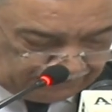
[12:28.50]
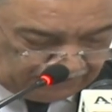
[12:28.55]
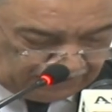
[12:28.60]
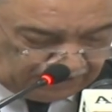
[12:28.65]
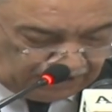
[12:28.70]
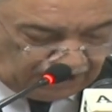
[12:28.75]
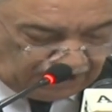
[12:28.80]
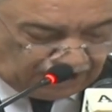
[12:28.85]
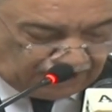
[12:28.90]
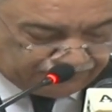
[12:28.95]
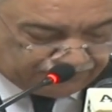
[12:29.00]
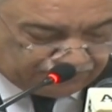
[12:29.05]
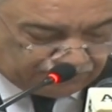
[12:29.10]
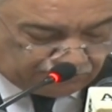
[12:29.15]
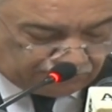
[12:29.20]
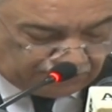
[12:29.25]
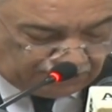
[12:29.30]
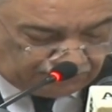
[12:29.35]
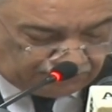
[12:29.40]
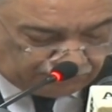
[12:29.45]
After
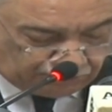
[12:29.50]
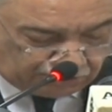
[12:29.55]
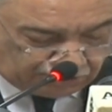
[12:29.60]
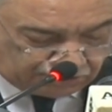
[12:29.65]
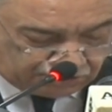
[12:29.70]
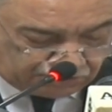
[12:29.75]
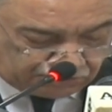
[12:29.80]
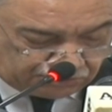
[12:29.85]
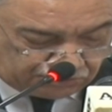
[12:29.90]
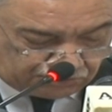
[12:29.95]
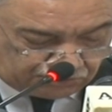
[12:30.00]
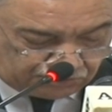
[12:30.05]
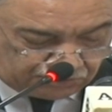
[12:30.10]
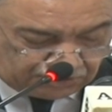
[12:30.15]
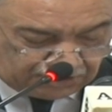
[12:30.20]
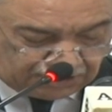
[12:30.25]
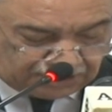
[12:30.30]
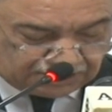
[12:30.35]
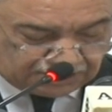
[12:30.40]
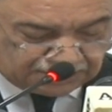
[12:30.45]
World War II,
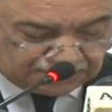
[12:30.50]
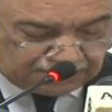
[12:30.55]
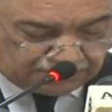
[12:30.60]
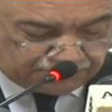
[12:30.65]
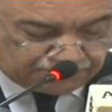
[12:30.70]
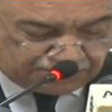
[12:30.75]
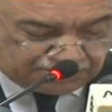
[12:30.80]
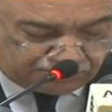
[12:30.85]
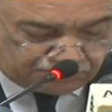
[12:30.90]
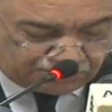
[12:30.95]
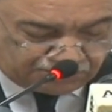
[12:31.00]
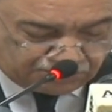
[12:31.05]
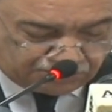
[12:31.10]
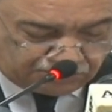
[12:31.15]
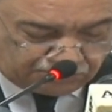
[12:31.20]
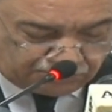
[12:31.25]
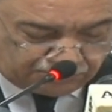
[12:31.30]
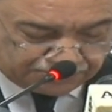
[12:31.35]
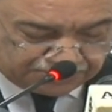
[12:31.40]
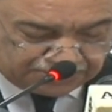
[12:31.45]
some Jewish
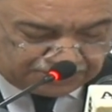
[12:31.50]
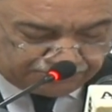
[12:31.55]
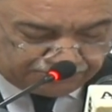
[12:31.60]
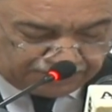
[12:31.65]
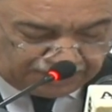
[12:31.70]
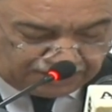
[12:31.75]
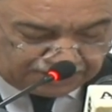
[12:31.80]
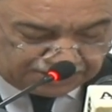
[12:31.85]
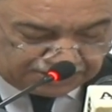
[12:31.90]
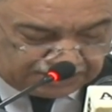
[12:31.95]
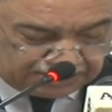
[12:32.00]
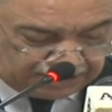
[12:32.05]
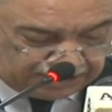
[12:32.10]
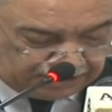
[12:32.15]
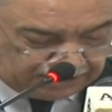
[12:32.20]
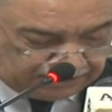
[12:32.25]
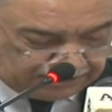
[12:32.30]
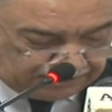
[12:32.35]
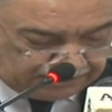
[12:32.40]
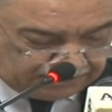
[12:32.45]
groups in
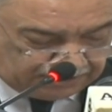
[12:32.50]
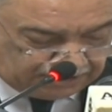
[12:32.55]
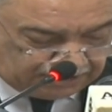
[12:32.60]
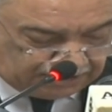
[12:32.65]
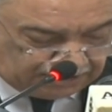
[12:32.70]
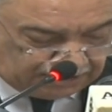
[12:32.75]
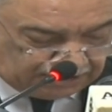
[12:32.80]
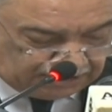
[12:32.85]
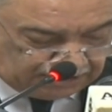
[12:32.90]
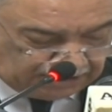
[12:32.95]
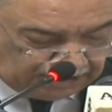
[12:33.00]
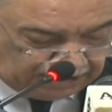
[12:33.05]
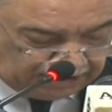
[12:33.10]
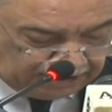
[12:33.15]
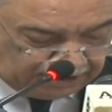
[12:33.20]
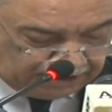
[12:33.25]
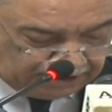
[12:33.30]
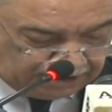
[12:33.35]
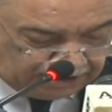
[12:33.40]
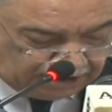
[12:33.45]
Palestine
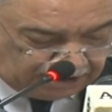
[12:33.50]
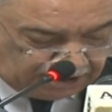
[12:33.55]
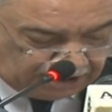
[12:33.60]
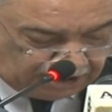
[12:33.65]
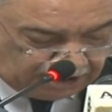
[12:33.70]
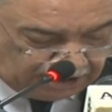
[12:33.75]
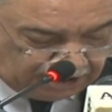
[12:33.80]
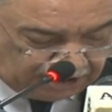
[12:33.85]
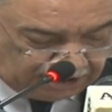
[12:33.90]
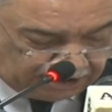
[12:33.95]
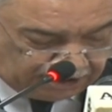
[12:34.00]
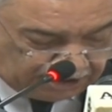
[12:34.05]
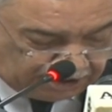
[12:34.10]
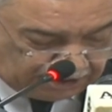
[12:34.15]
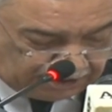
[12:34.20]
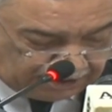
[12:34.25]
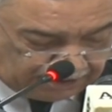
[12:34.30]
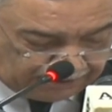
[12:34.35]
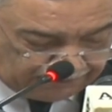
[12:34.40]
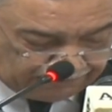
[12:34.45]
like
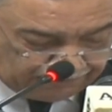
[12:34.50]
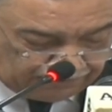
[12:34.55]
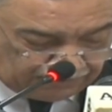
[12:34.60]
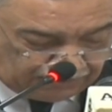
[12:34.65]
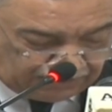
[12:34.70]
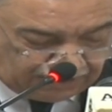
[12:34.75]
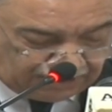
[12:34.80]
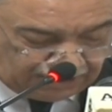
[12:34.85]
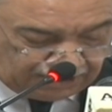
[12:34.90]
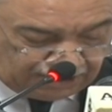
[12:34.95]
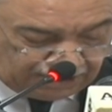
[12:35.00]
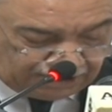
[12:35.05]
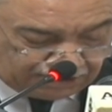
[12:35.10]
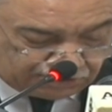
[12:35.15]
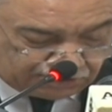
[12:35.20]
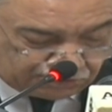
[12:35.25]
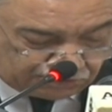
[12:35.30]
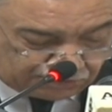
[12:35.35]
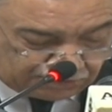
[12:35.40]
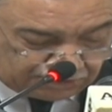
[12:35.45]
Haganah,
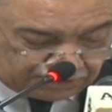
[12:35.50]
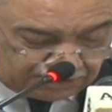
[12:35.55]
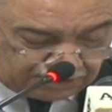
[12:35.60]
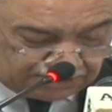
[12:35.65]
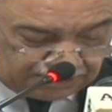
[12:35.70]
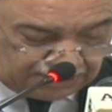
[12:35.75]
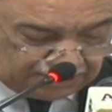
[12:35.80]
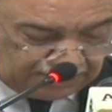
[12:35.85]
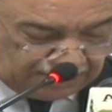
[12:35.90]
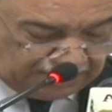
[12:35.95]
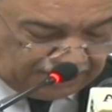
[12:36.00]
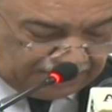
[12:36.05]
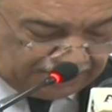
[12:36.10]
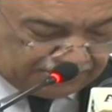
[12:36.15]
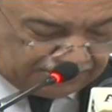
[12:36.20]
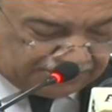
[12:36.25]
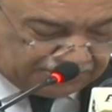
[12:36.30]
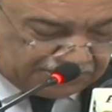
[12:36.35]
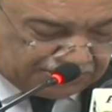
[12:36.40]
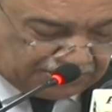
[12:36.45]
Irgun,
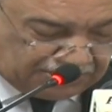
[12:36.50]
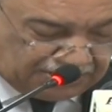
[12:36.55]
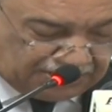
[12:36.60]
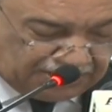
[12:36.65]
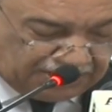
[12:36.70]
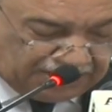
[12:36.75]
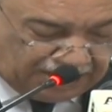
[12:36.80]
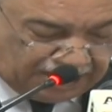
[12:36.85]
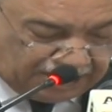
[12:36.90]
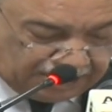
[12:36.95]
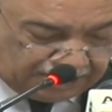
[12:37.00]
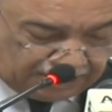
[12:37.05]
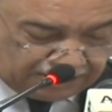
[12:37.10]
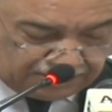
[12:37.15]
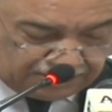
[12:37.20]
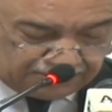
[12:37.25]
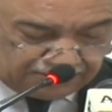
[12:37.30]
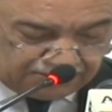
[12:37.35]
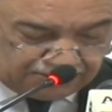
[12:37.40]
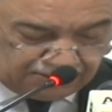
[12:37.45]
and Stern Gang
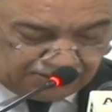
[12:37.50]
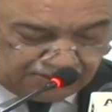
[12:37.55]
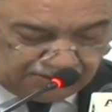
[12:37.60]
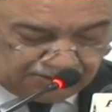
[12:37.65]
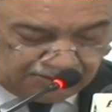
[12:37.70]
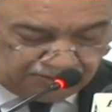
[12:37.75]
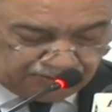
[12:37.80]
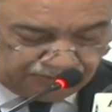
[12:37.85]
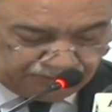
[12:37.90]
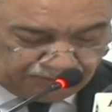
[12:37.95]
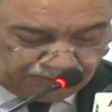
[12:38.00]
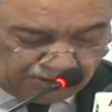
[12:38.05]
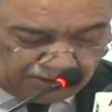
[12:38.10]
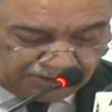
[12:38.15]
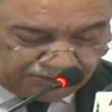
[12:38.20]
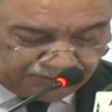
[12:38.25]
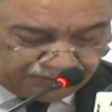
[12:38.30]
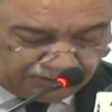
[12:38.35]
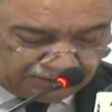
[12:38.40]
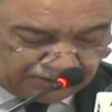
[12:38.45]

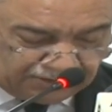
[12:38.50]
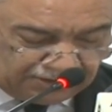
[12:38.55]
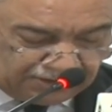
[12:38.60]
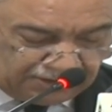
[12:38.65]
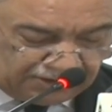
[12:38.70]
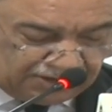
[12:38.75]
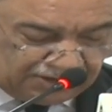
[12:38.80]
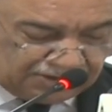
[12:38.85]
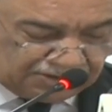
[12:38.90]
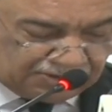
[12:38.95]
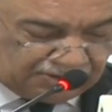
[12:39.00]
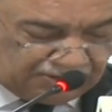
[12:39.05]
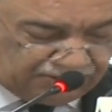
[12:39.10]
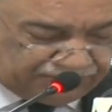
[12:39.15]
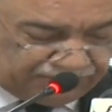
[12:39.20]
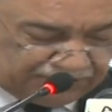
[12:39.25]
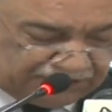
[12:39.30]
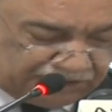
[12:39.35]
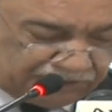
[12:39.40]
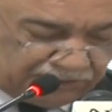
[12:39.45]
fought for the creation of
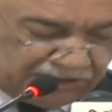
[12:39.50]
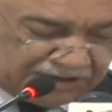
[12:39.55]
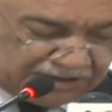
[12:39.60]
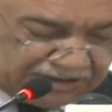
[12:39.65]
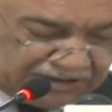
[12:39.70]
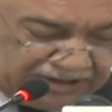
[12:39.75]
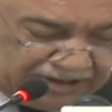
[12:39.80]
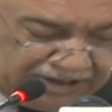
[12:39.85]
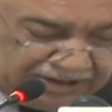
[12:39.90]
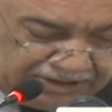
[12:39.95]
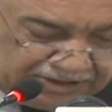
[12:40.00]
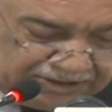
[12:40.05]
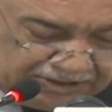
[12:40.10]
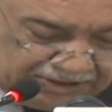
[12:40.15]
a Jewish state,